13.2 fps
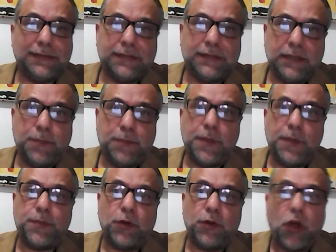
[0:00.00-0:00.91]
the
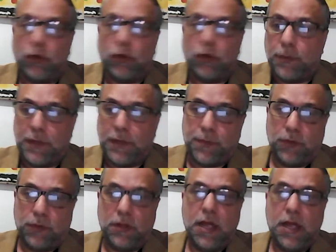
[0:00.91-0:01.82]
people, all the
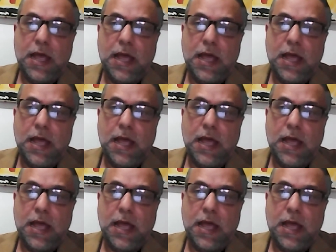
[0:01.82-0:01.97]
people,